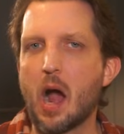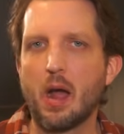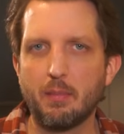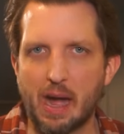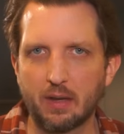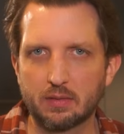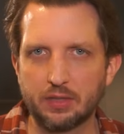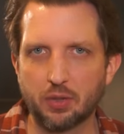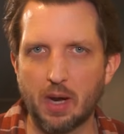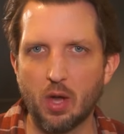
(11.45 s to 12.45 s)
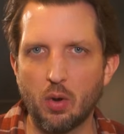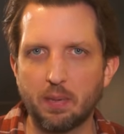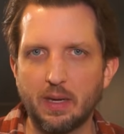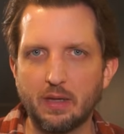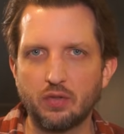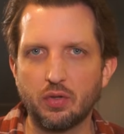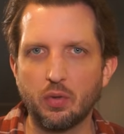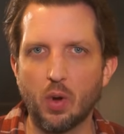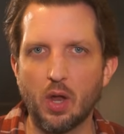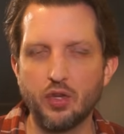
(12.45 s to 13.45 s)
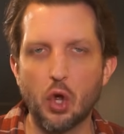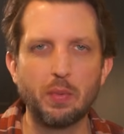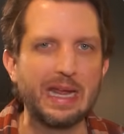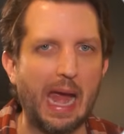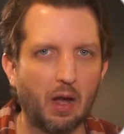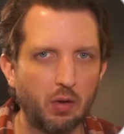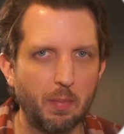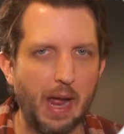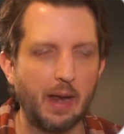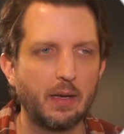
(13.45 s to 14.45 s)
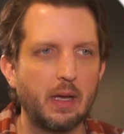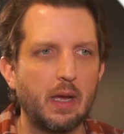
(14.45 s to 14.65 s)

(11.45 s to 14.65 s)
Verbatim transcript: automatically try to open into Adobe Acrobat.